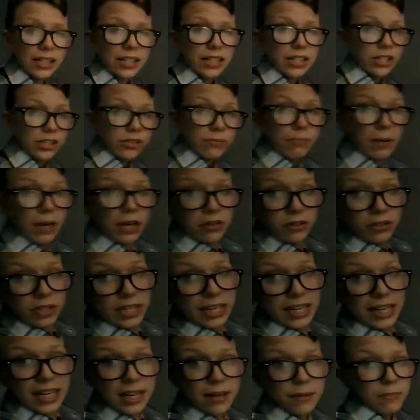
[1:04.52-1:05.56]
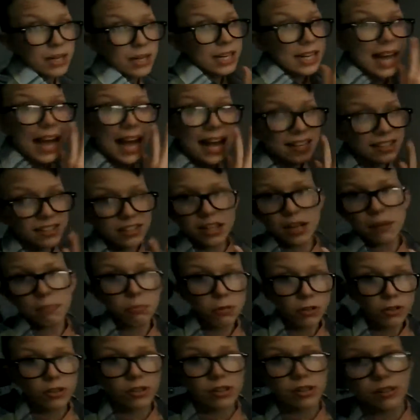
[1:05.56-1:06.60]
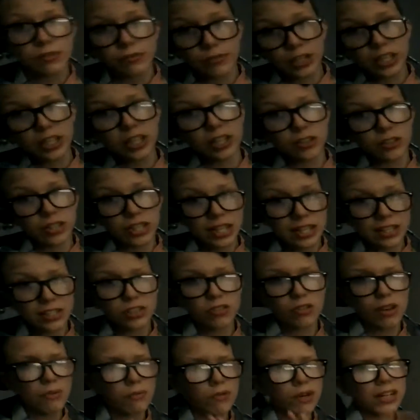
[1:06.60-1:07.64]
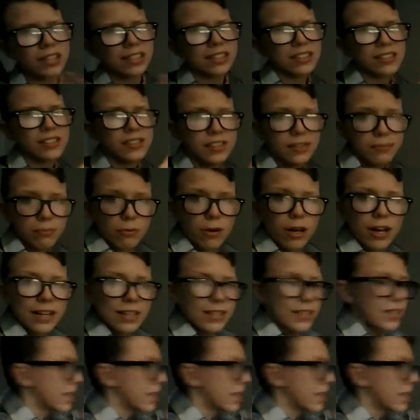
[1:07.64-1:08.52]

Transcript: can do better than him. And he hasn't uploaded the video yet, so I wanted to surprise